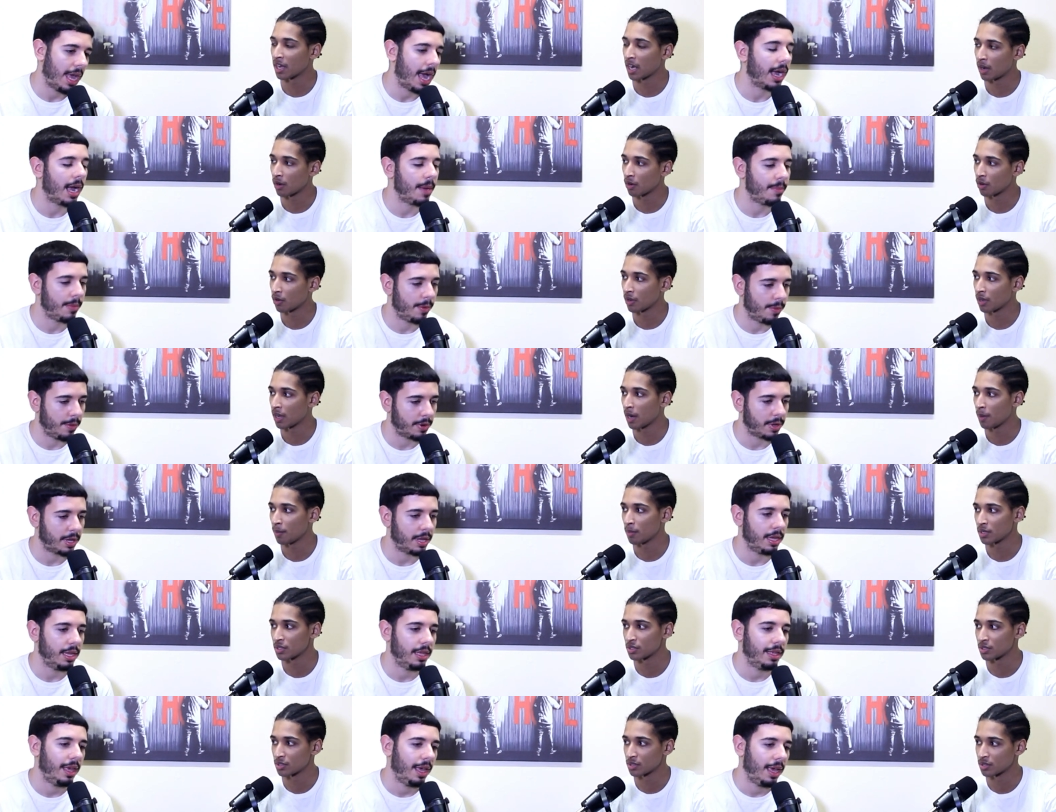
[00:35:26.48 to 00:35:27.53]
Speaker 1: How, I got Milwaukee. how
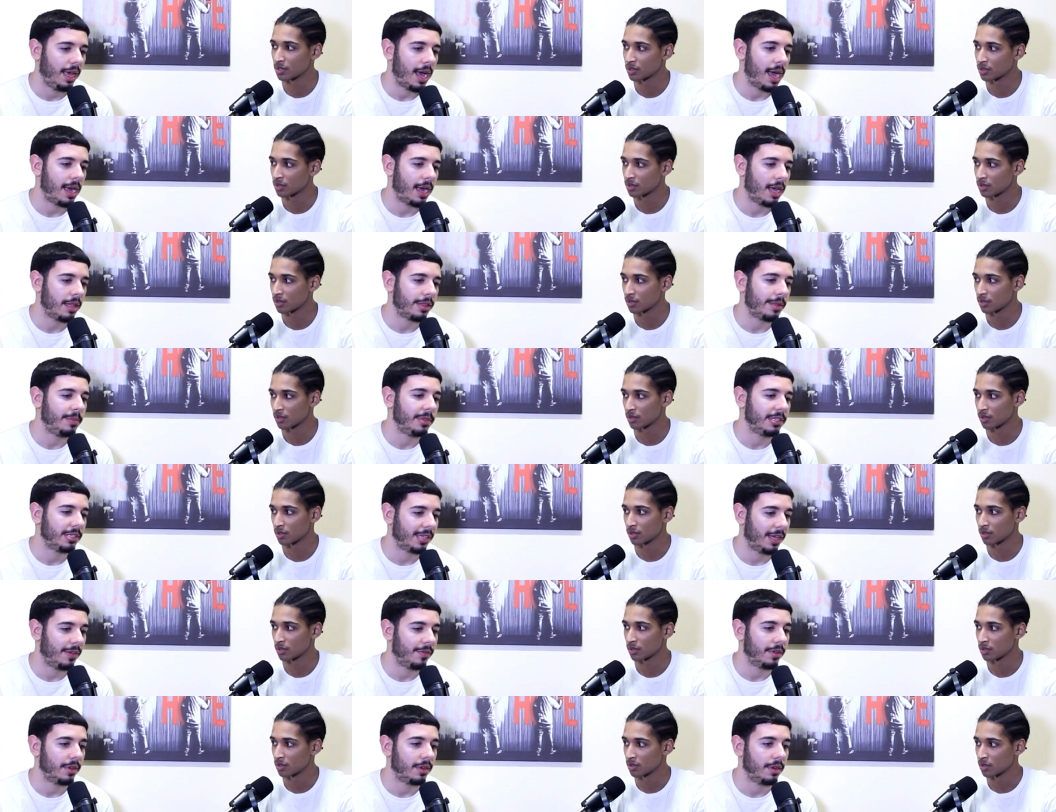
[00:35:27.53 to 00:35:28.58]
much? I got them in
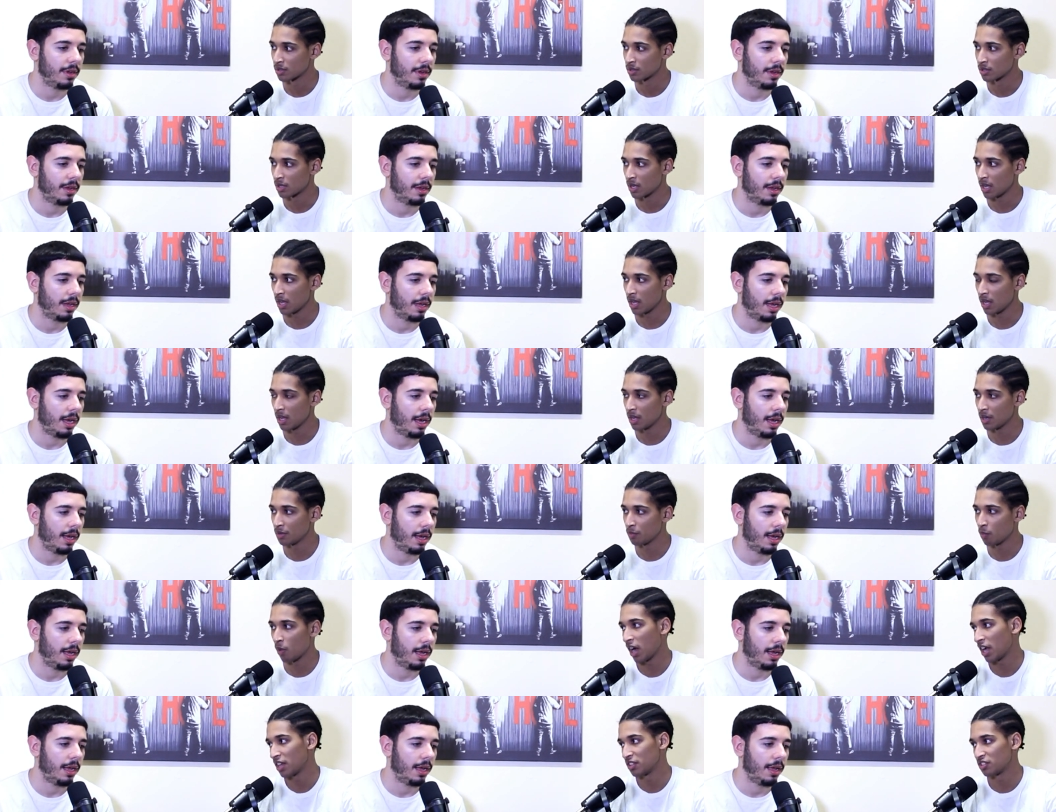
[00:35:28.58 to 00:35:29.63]
seven. And
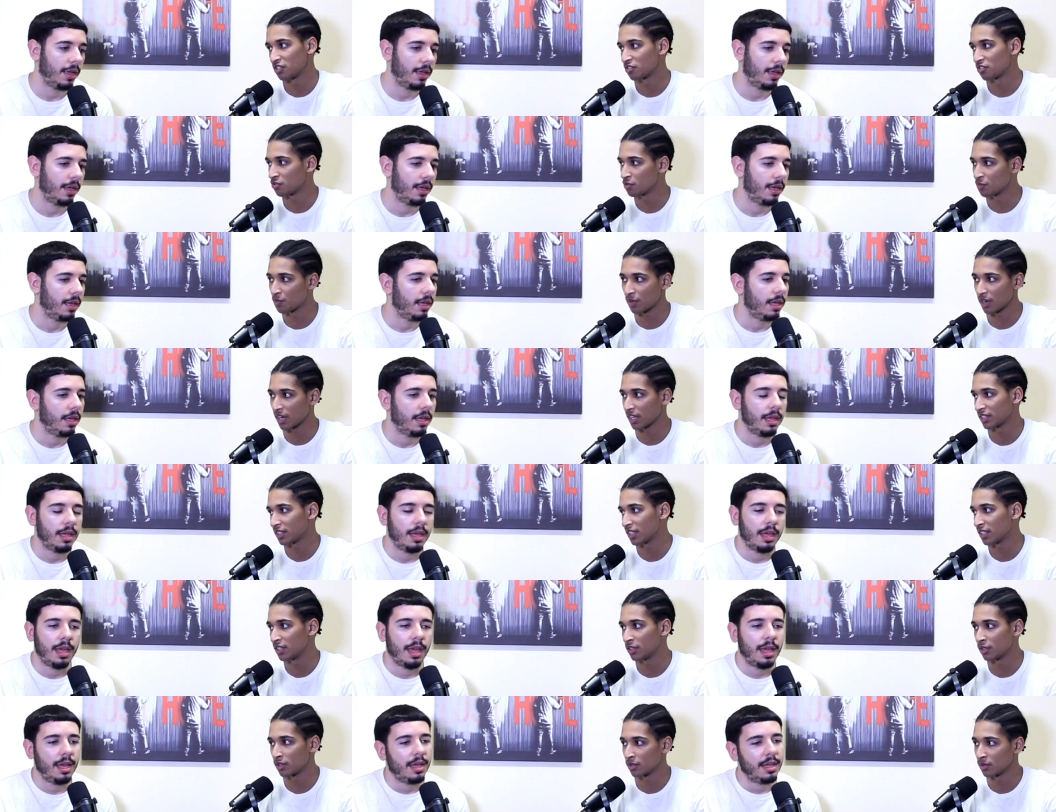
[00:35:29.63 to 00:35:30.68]
why? Just you feel like
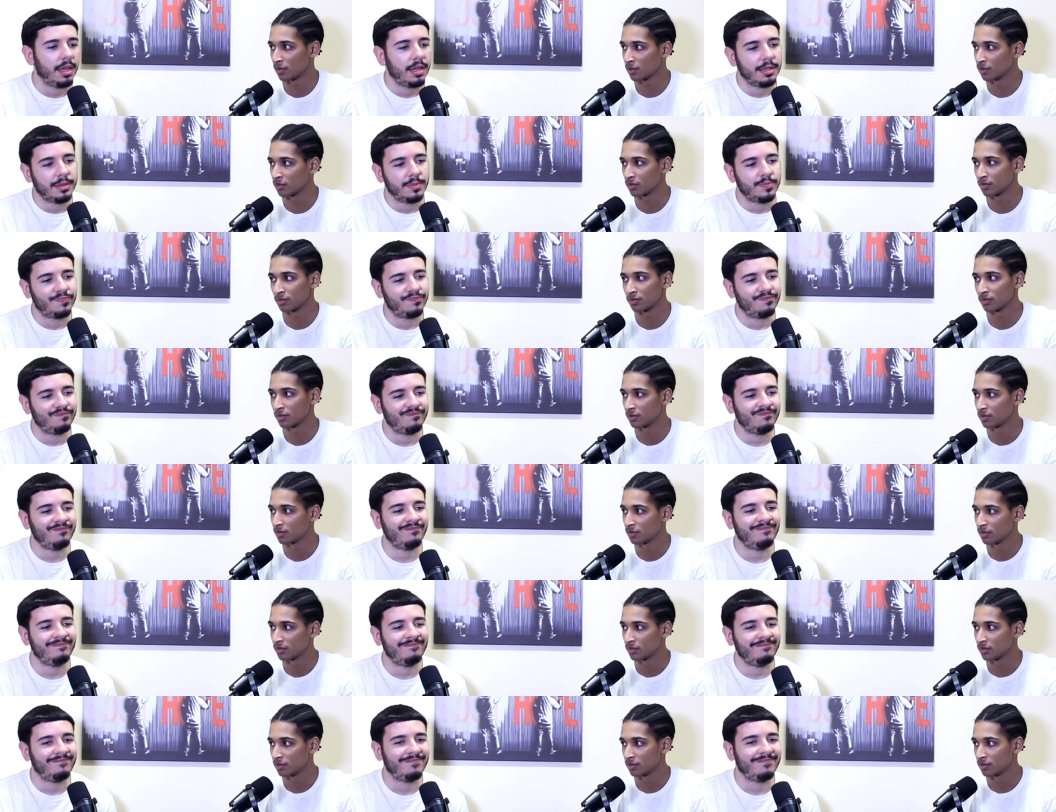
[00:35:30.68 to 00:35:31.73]
they gone.
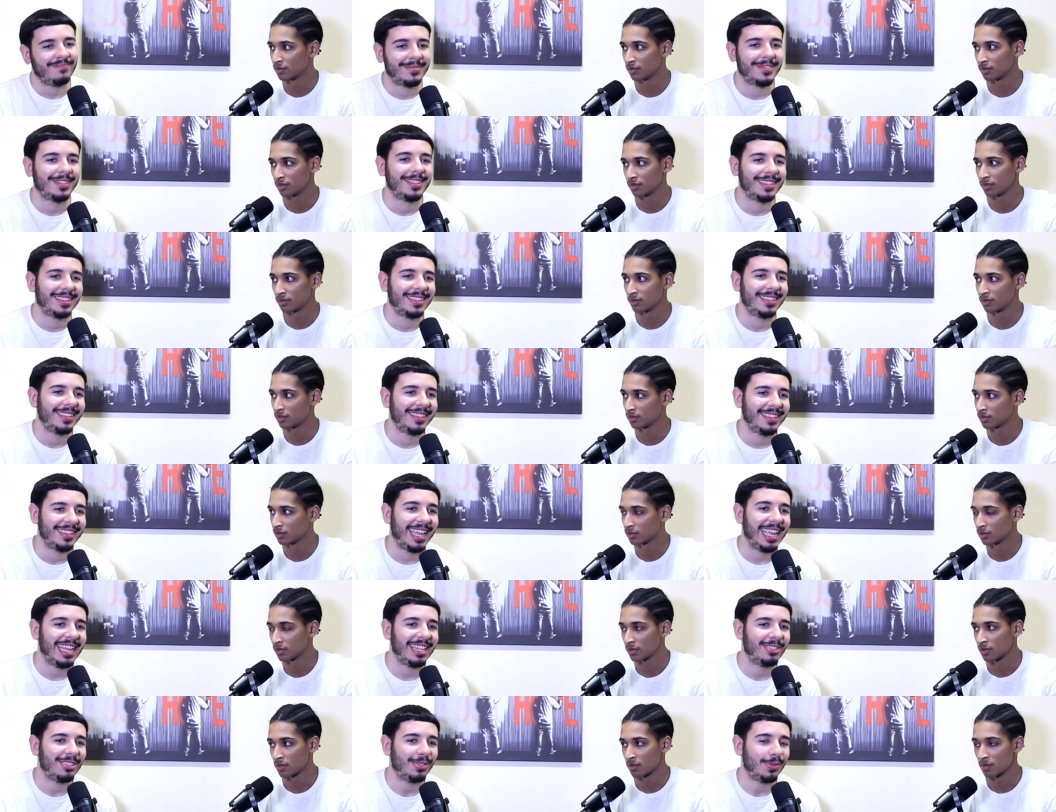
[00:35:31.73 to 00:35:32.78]
Mm.
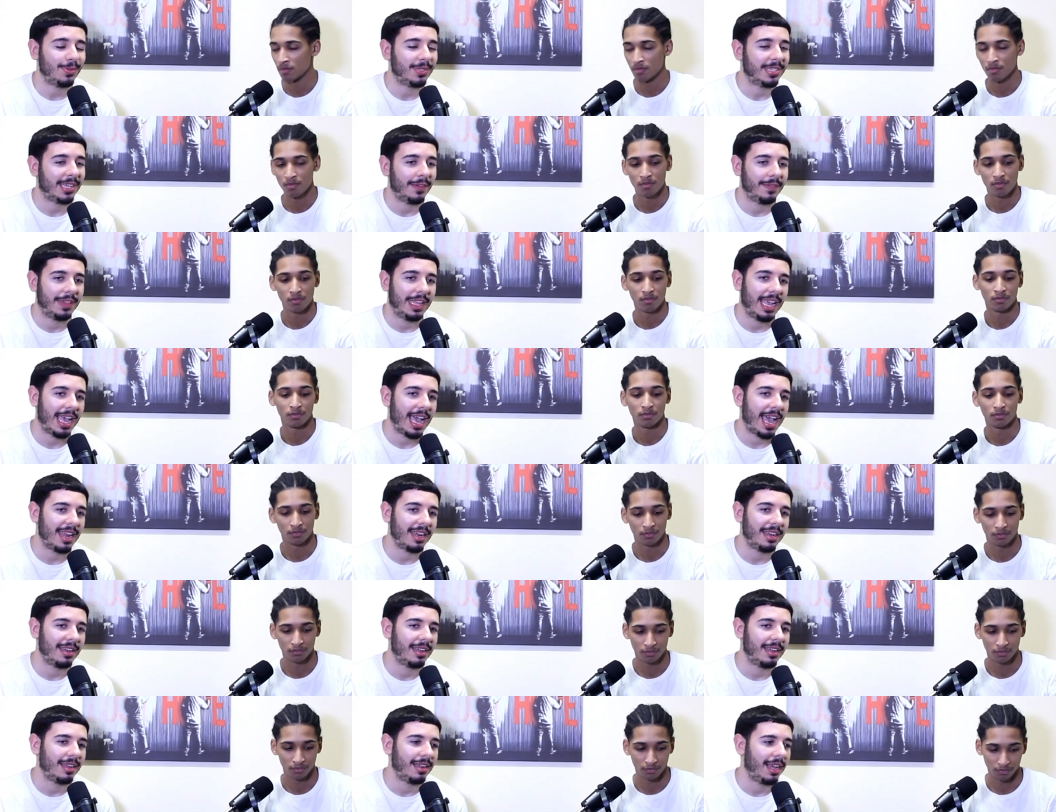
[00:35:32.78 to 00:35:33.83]
Speaker 2: they too tough. They
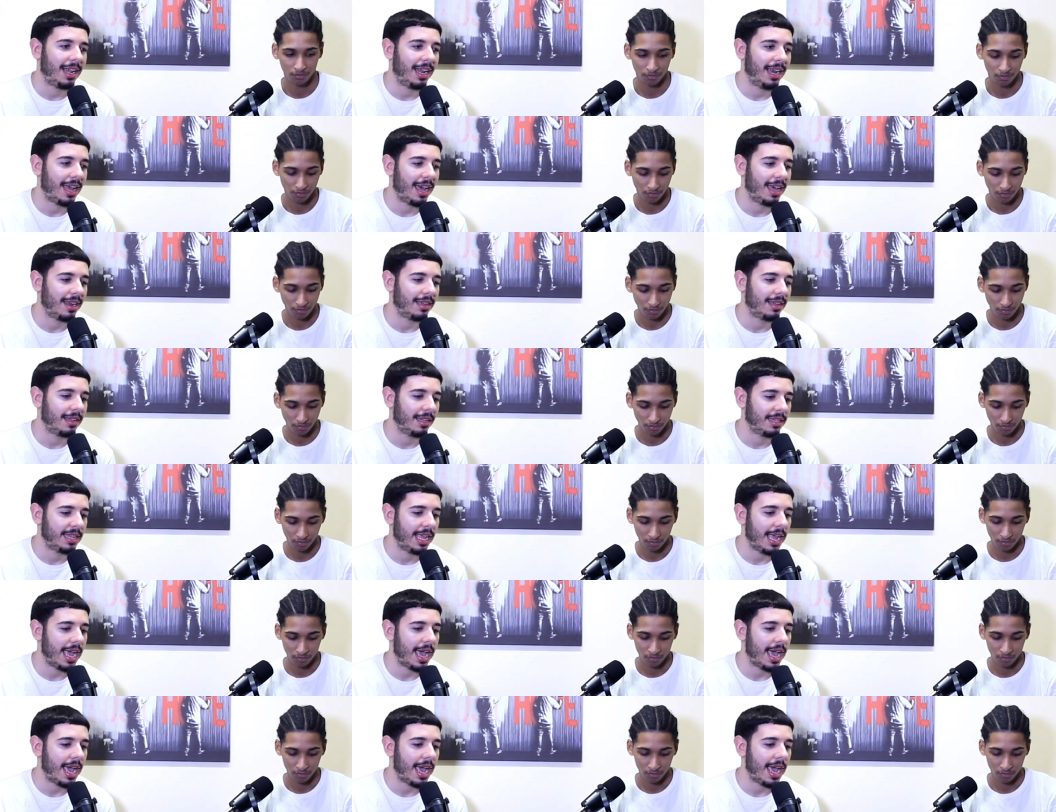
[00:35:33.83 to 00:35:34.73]
added a lot of. They